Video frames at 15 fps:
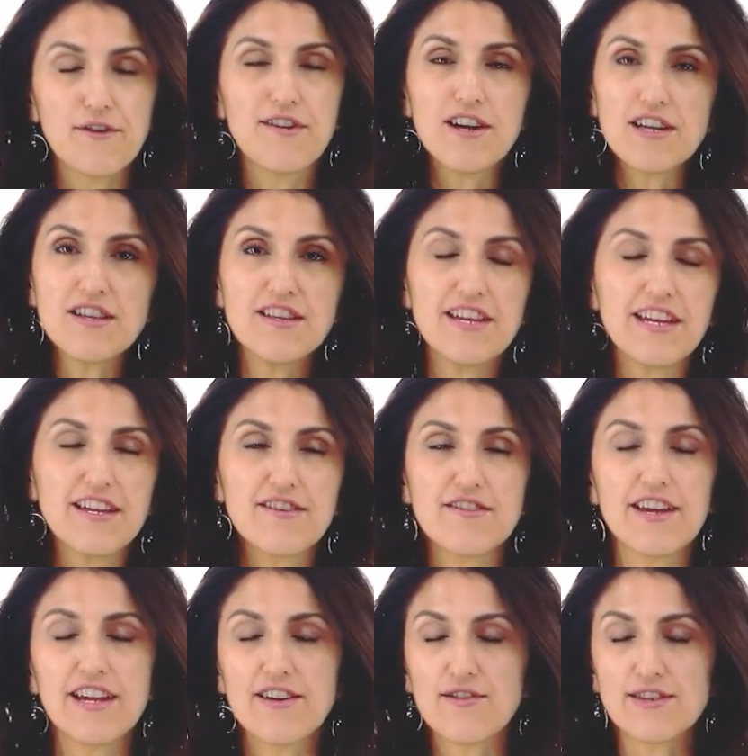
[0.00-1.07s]
are
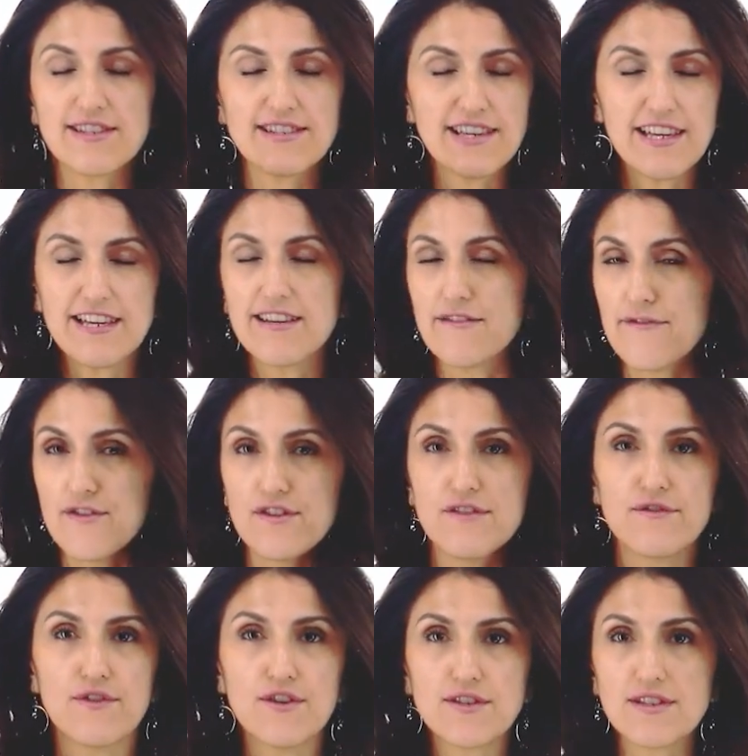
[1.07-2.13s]
hearing or seeing it for the
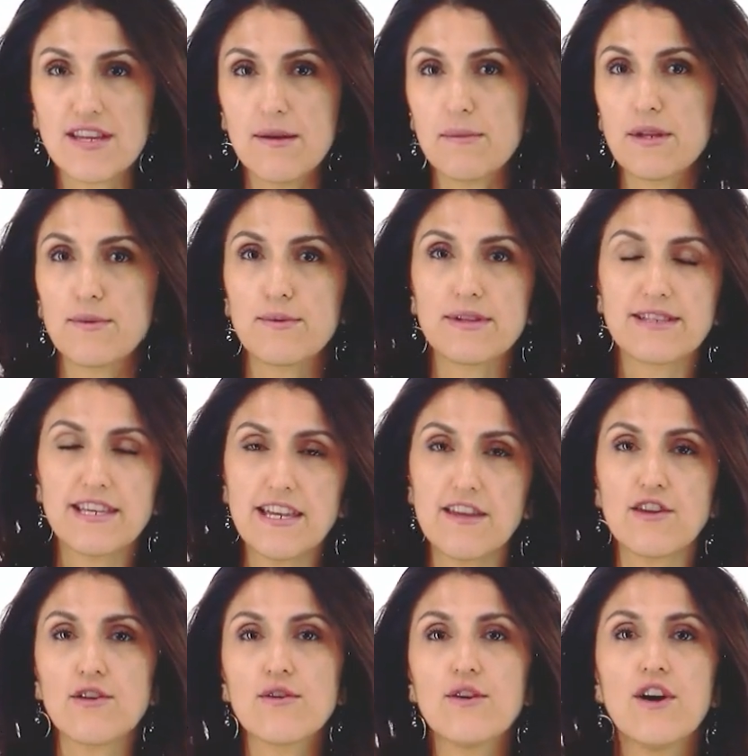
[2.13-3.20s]
first time, it will take
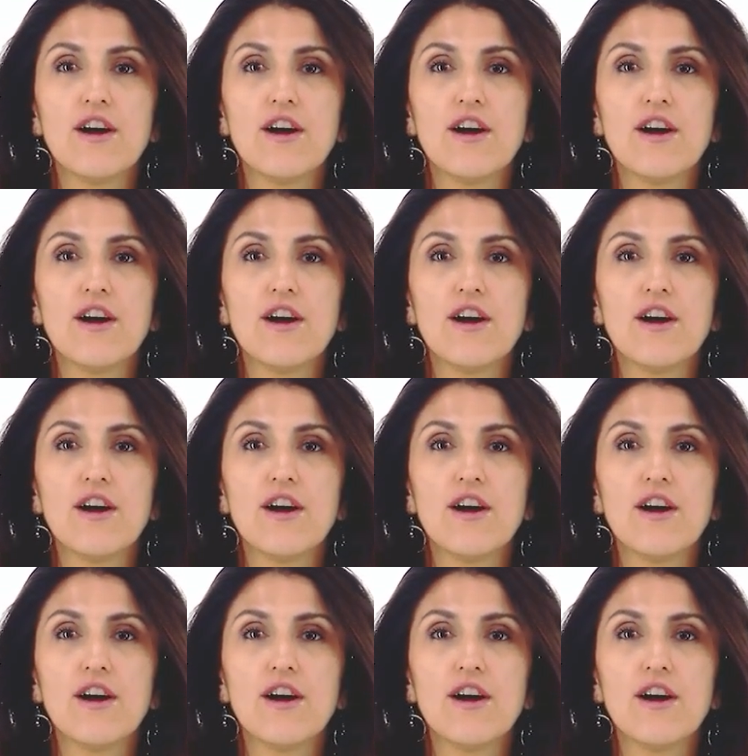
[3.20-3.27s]
you